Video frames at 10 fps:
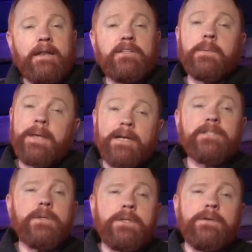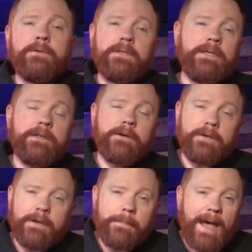to be honest with you, you know,
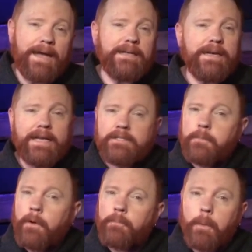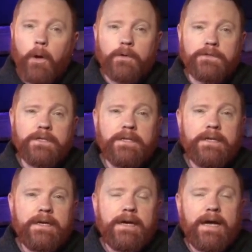a magnet has both poles.
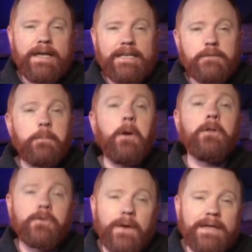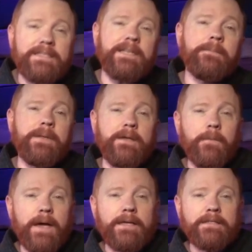He's polarizing in many
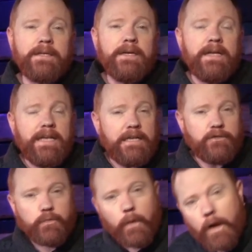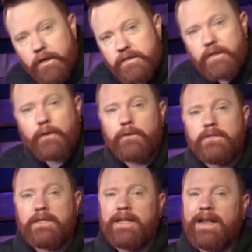ways. He draws
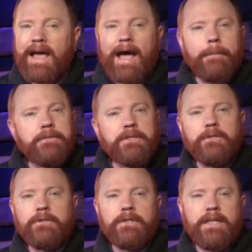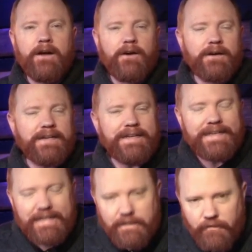those that absolutely are in
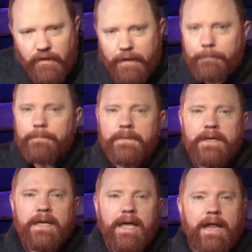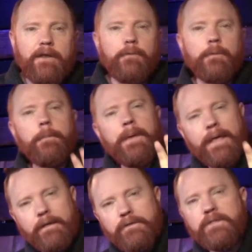need of him, and he
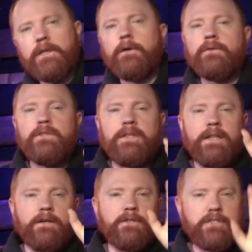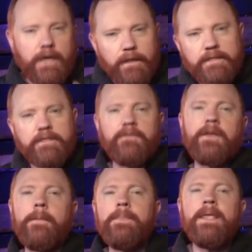repels those that are jealous of
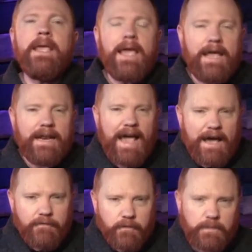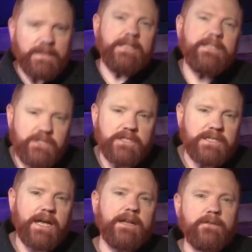him and have a religious
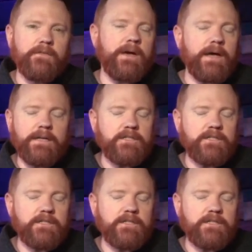kind of